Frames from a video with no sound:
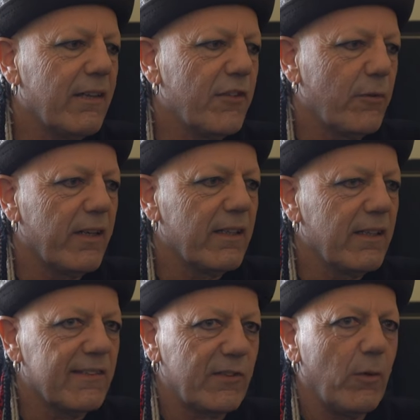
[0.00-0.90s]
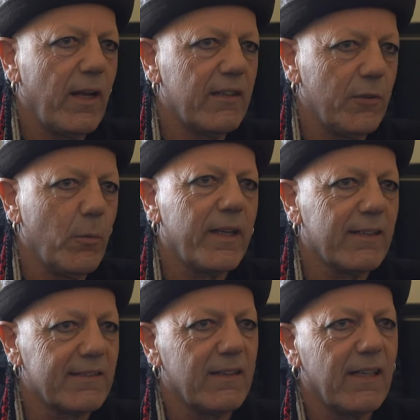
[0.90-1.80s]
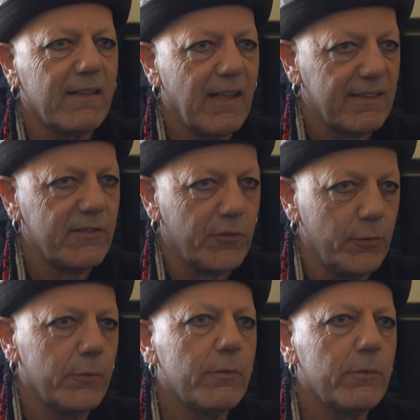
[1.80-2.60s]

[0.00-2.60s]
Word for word: you're only as good as your weakest link. That's true.